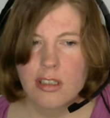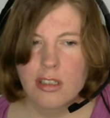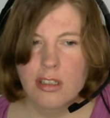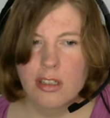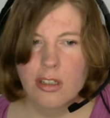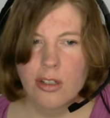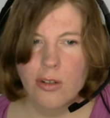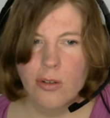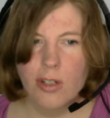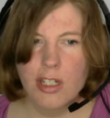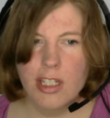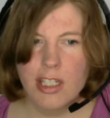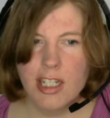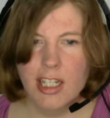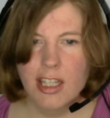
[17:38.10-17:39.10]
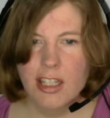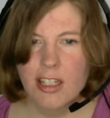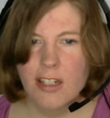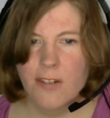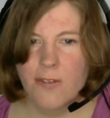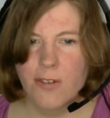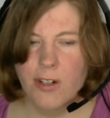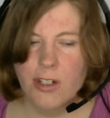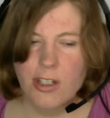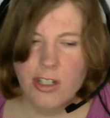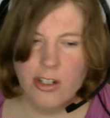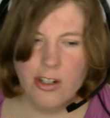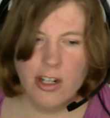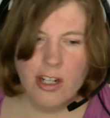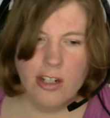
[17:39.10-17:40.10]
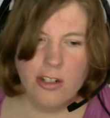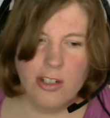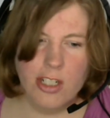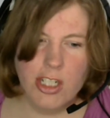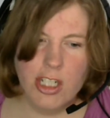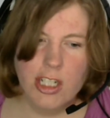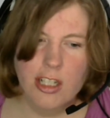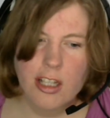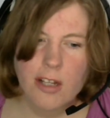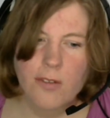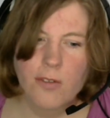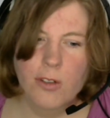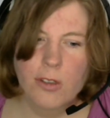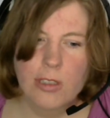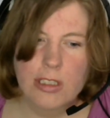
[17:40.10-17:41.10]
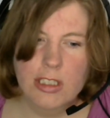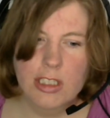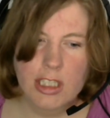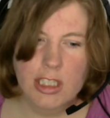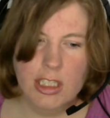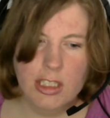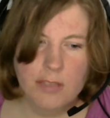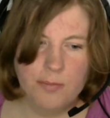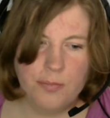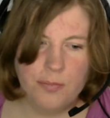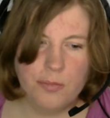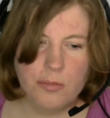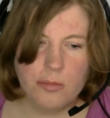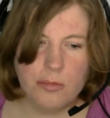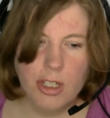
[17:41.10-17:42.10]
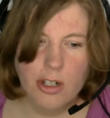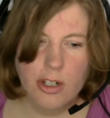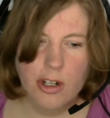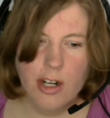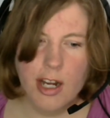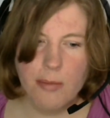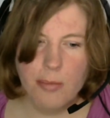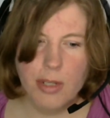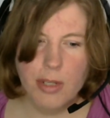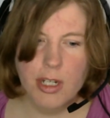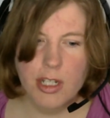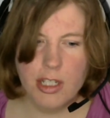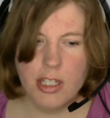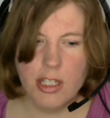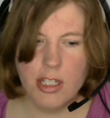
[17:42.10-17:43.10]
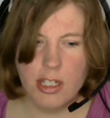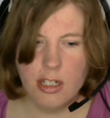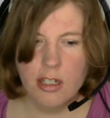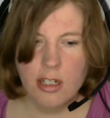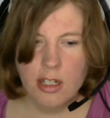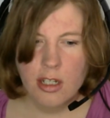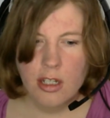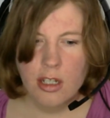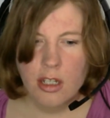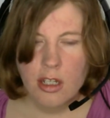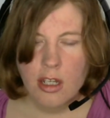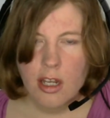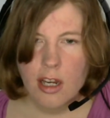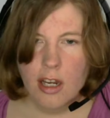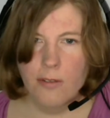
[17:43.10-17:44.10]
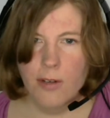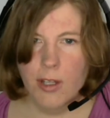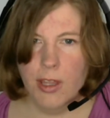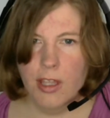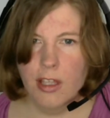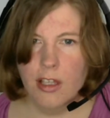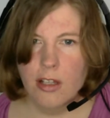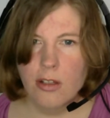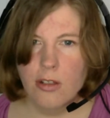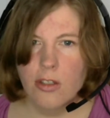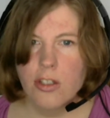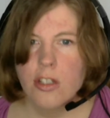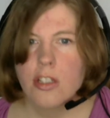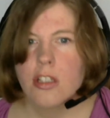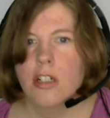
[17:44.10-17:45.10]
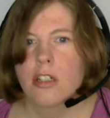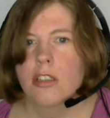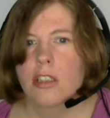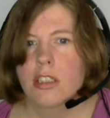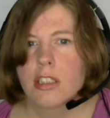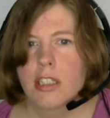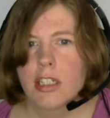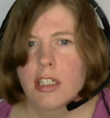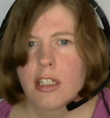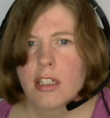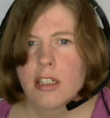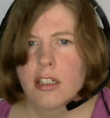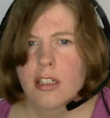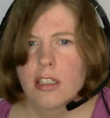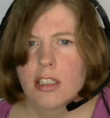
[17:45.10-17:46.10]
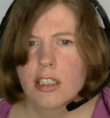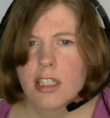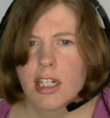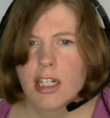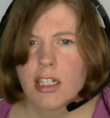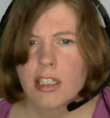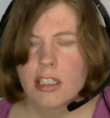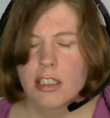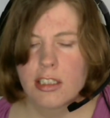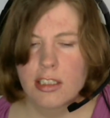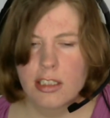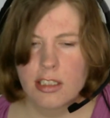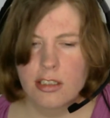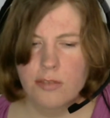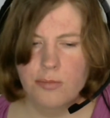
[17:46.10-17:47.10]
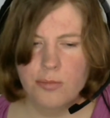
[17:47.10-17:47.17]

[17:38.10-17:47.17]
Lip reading: notice like the different in your energy levels and your happiness and everything else. You start to see changes and